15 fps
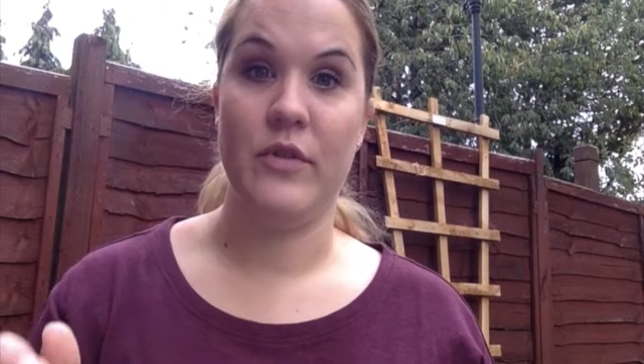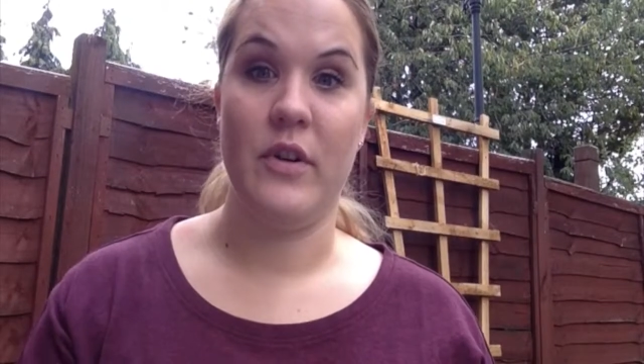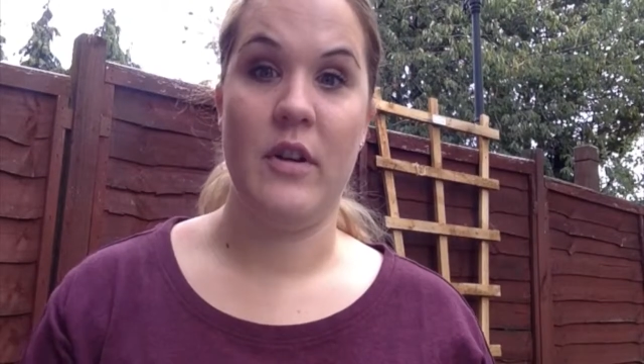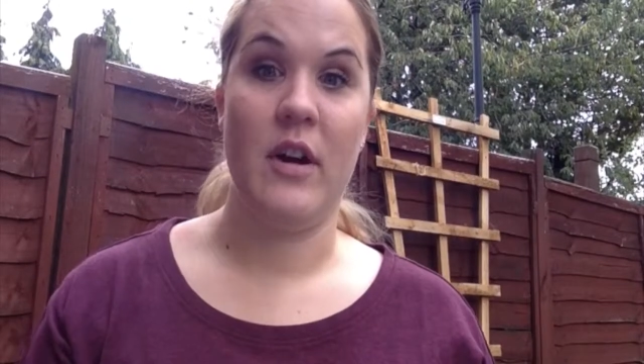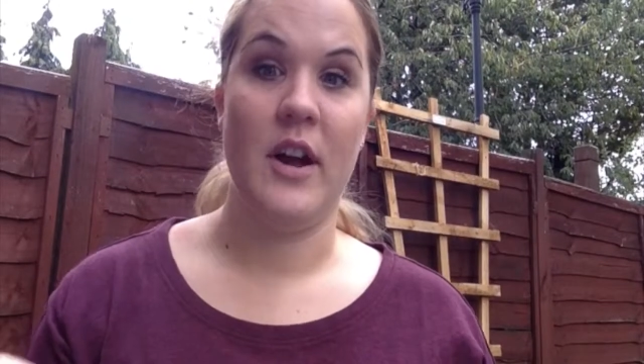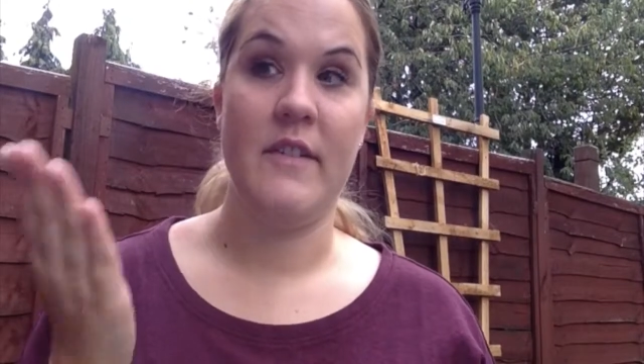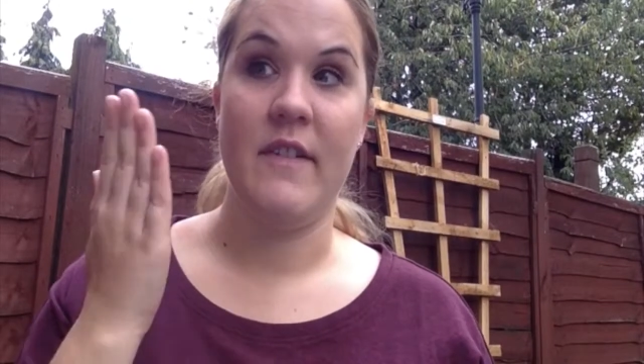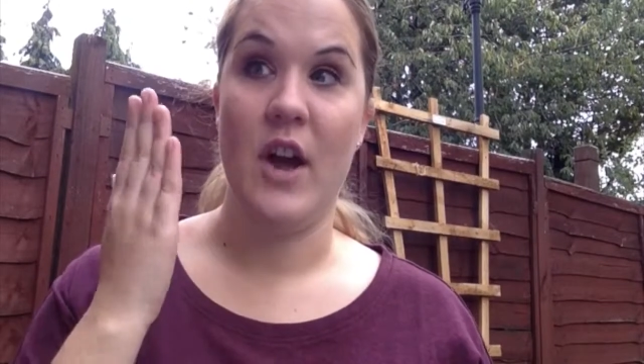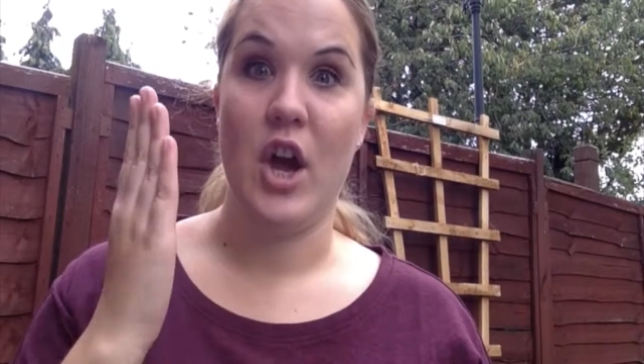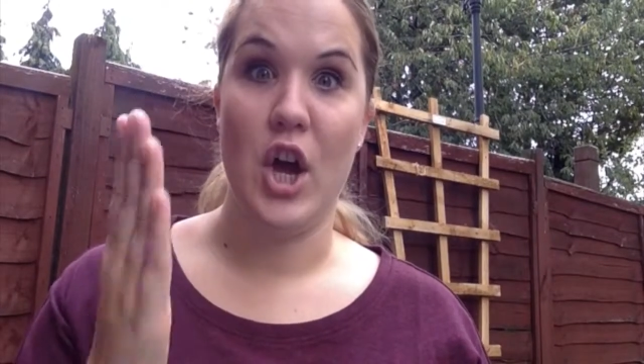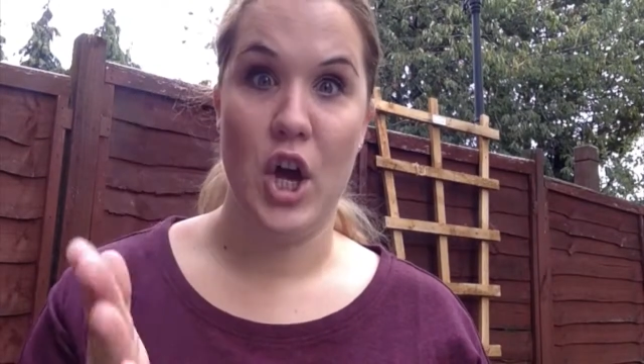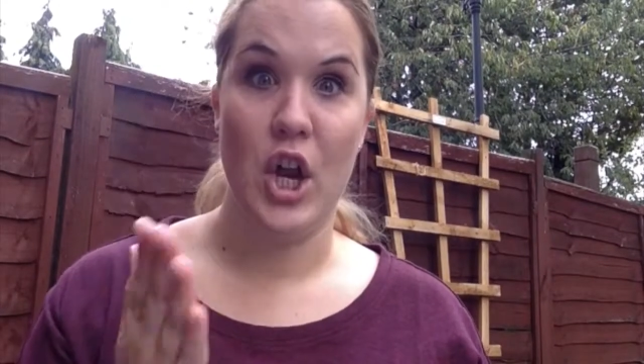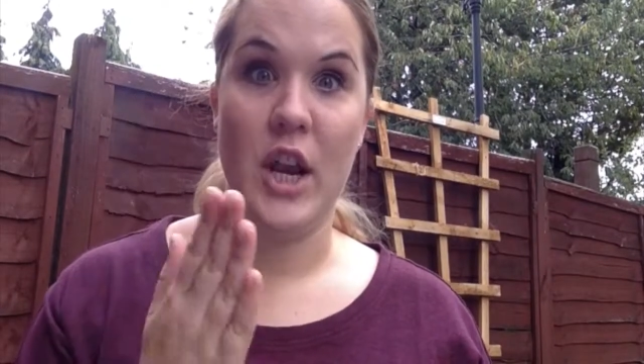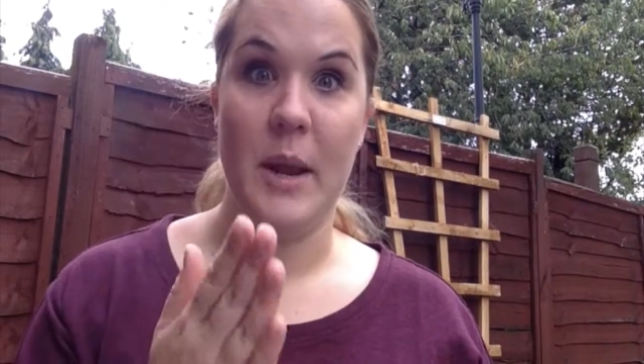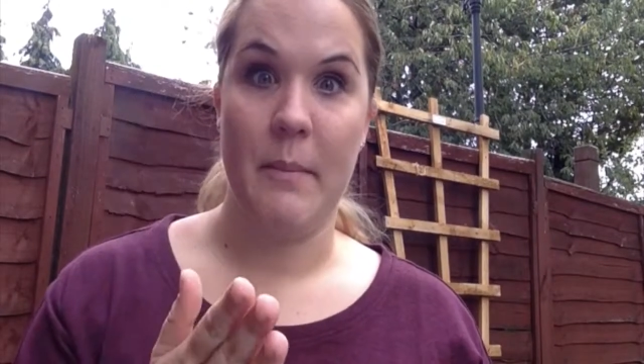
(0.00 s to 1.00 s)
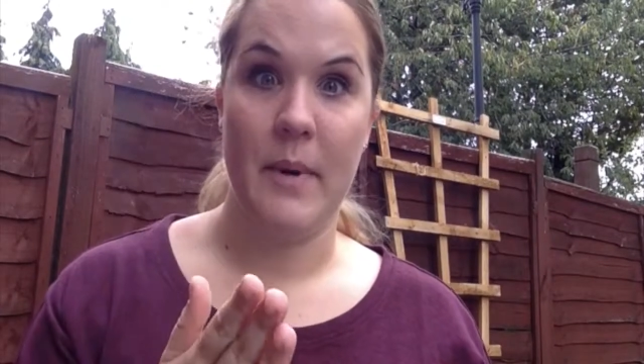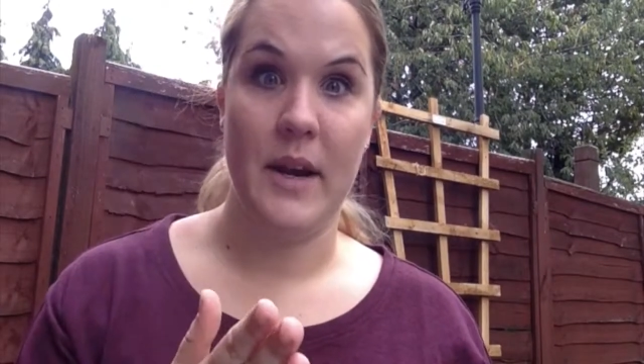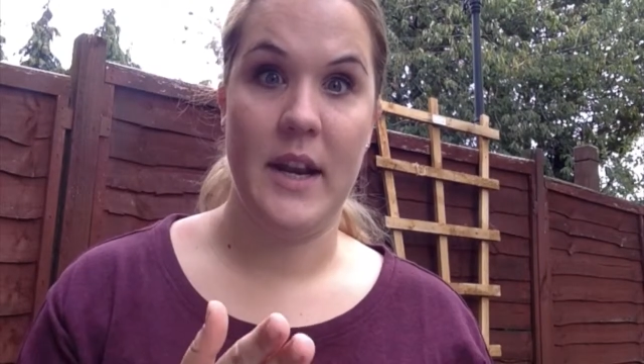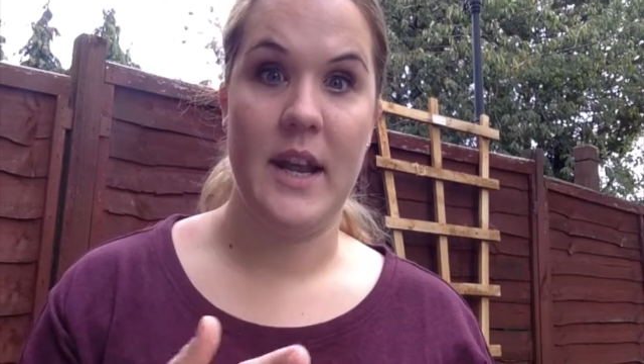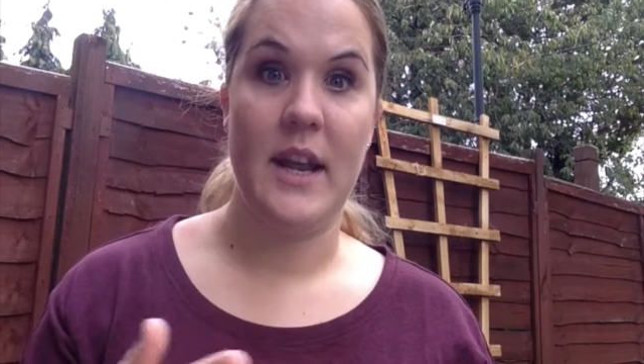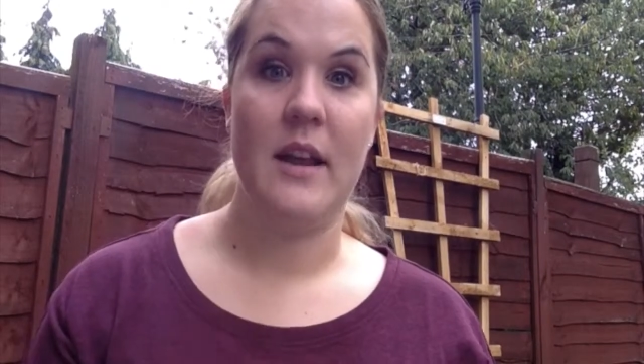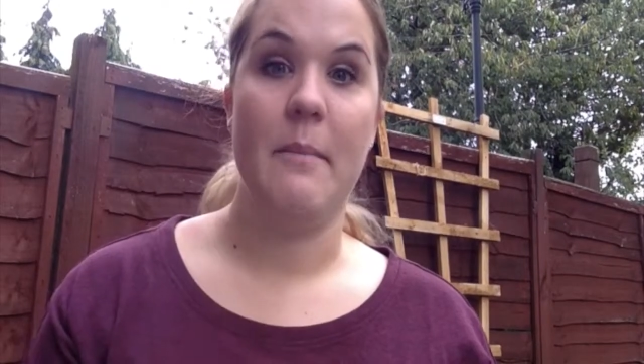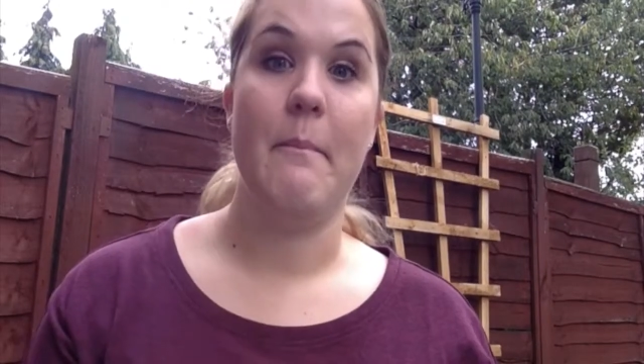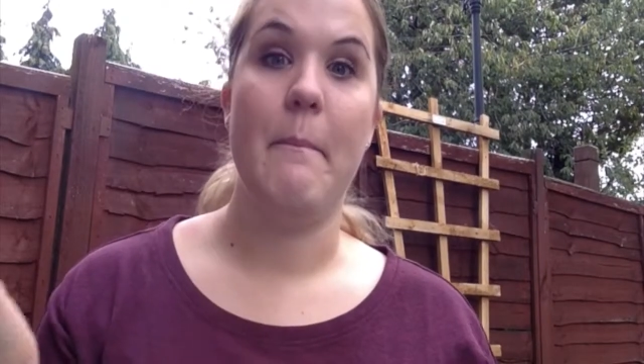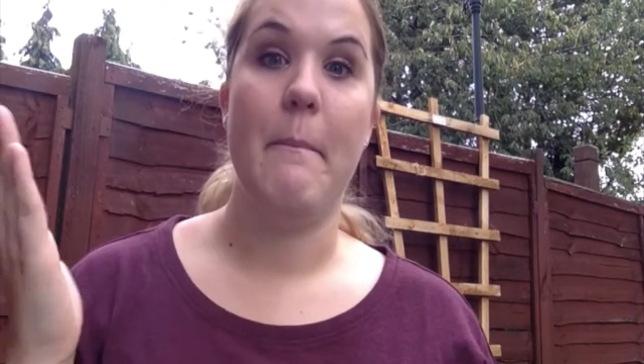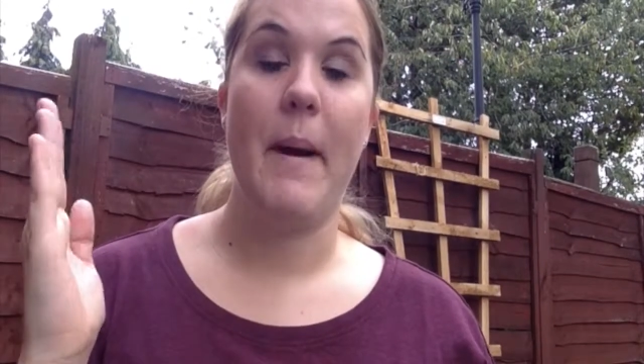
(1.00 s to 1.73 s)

through life earning money,